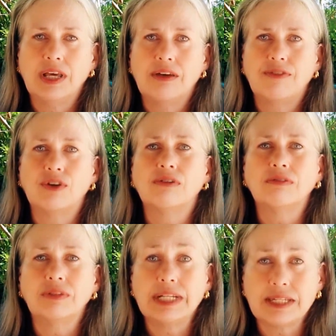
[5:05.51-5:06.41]
if you're
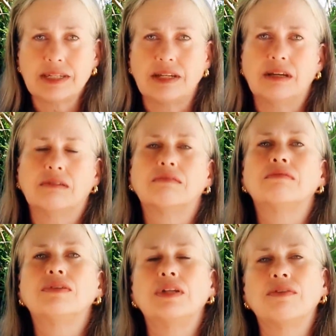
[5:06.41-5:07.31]
listening
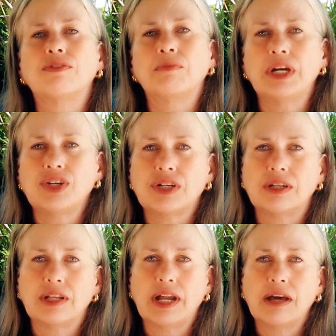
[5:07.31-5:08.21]
to the
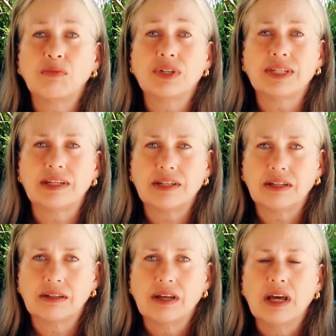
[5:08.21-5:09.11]
information that I'm
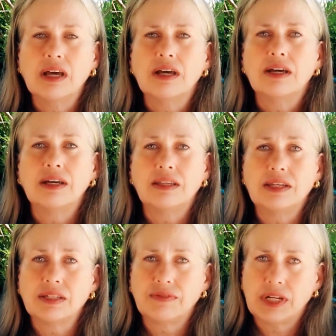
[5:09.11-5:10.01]
presenting in
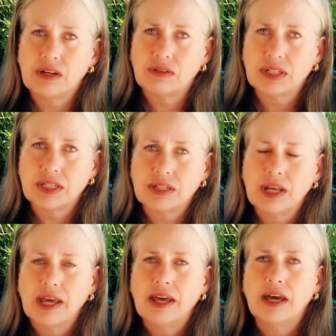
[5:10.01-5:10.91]
these videos
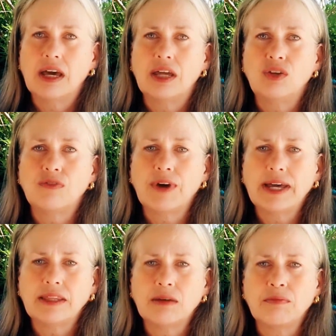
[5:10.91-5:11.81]
and you
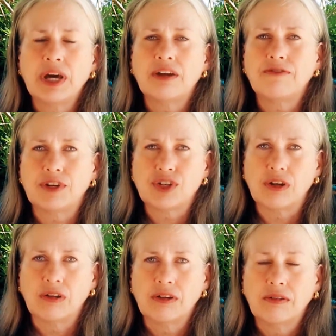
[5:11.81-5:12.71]
find them
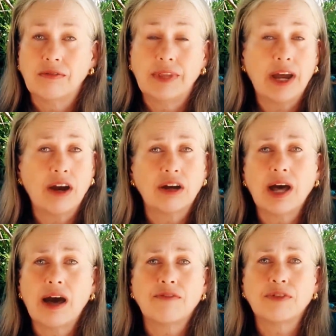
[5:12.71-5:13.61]
beneficial, they are a
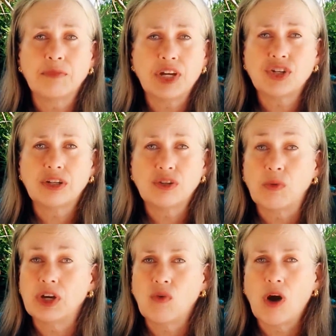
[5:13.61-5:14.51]
confirmation to
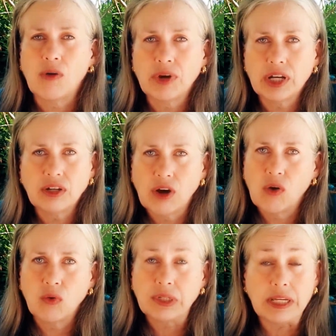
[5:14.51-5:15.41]
what you already
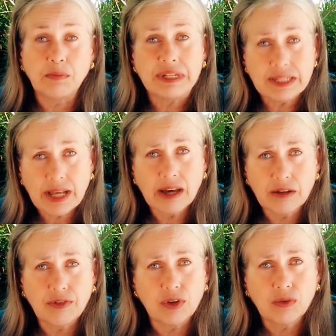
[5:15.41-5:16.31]
know deep inside
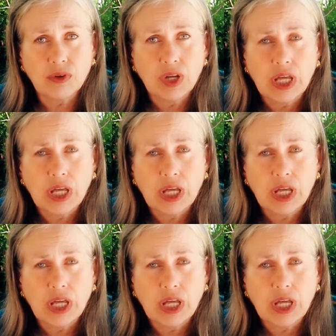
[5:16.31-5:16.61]
of you.